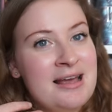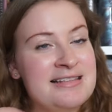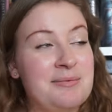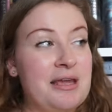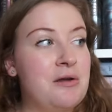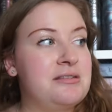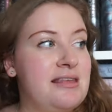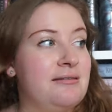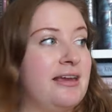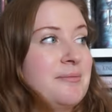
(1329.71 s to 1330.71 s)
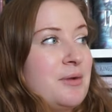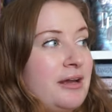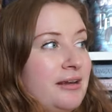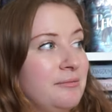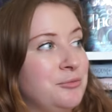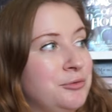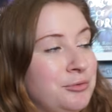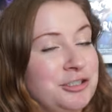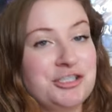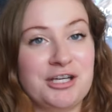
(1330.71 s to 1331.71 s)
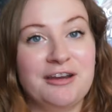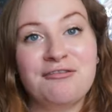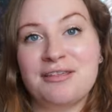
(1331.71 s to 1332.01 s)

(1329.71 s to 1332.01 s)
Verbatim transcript: something else and then like my mood would shift